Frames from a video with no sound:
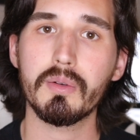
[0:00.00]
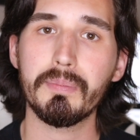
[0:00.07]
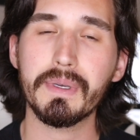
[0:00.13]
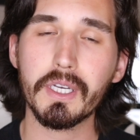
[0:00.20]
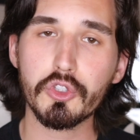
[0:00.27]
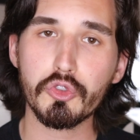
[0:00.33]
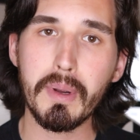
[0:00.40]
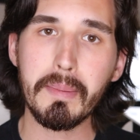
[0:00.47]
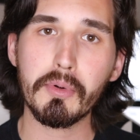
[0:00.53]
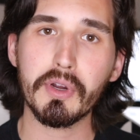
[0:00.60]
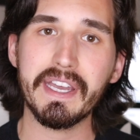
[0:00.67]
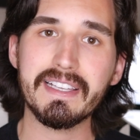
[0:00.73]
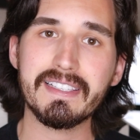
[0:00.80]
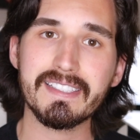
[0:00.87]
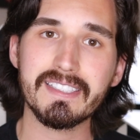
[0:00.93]
Because remember,
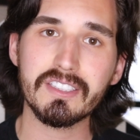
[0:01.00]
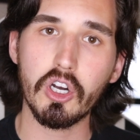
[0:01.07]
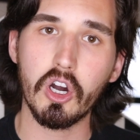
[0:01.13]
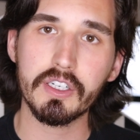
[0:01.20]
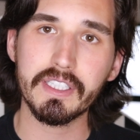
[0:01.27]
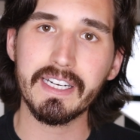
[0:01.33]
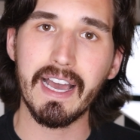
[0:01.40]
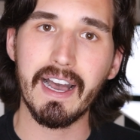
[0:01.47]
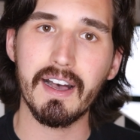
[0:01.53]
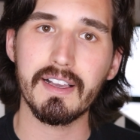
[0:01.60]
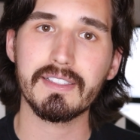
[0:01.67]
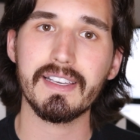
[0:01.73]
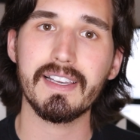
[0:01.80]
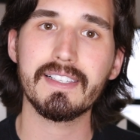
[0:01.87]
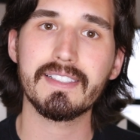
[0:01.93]
it started
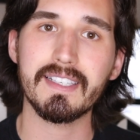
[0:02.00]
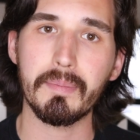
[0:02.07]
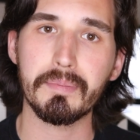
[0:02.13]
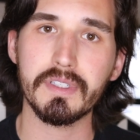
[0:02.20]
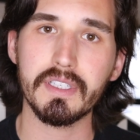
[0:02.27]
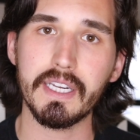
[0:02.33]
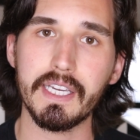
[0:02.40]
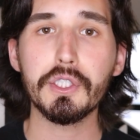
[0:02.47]
as a subsidy.